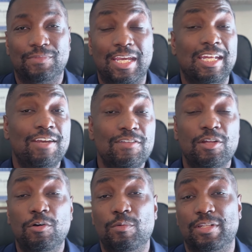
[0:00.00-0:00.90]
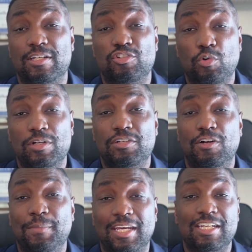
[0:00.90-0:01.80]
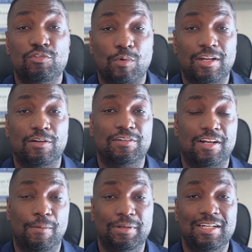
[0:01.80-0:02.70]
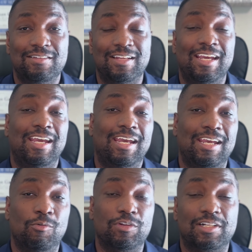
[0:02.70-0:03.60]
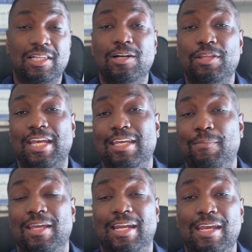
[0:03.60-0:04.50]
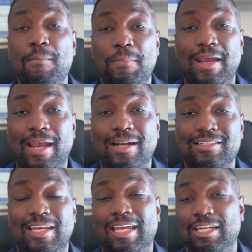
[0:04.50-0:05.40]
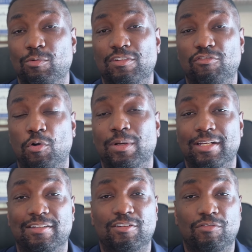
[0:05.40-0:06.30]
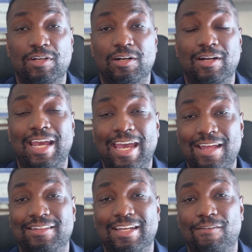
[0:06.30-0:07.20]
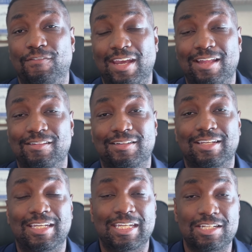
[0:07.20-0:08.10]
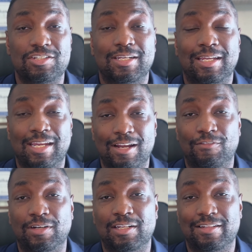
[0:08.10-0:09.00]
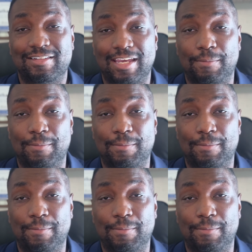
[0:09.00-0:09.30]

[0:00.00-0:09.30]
And even though it was a short term at each one of those companies, it was clear that he made an impact and he was growing his career as he advanced each and every step.